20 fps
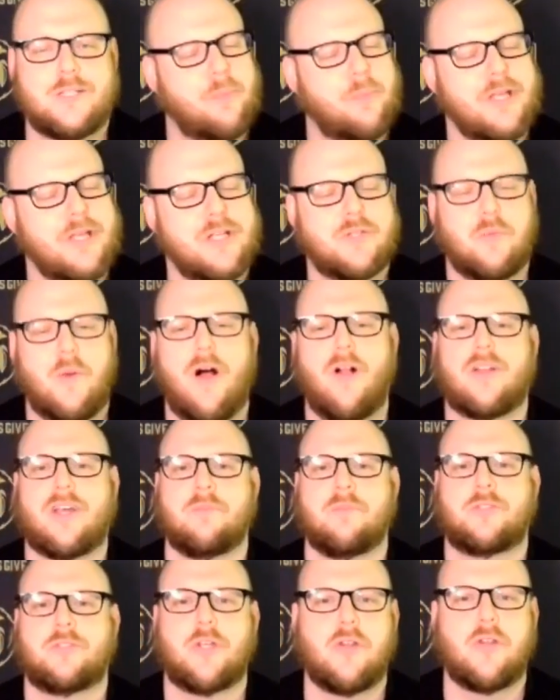Please
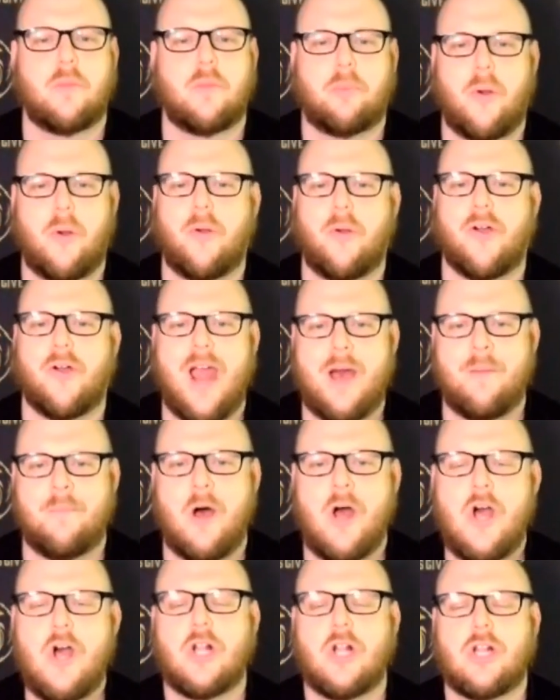welcome to the program,
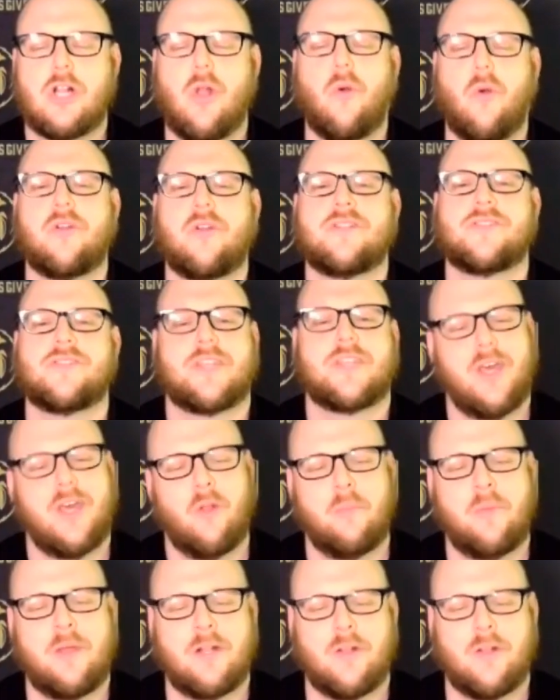Laurence Gilman.